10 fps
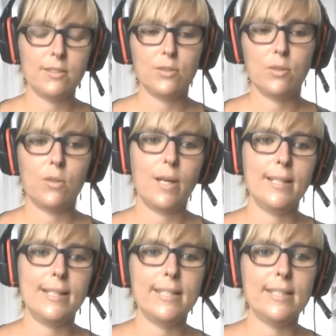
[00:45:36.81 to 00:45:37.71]
So
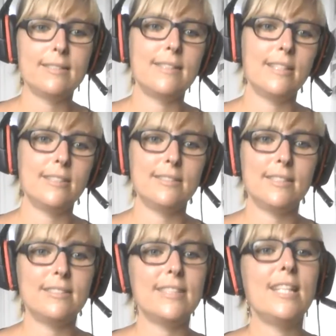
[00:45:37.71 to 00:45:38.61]
at least there's
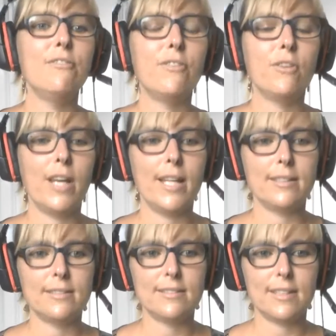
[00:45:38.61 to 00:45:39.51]
this
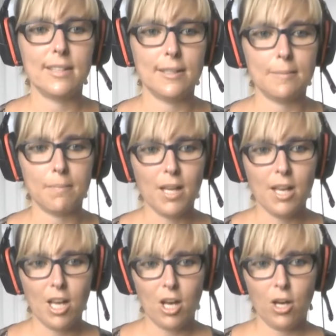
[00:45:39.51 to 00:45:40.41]
influence um,
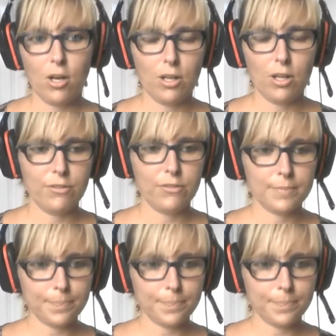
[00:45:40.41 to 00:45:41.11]
of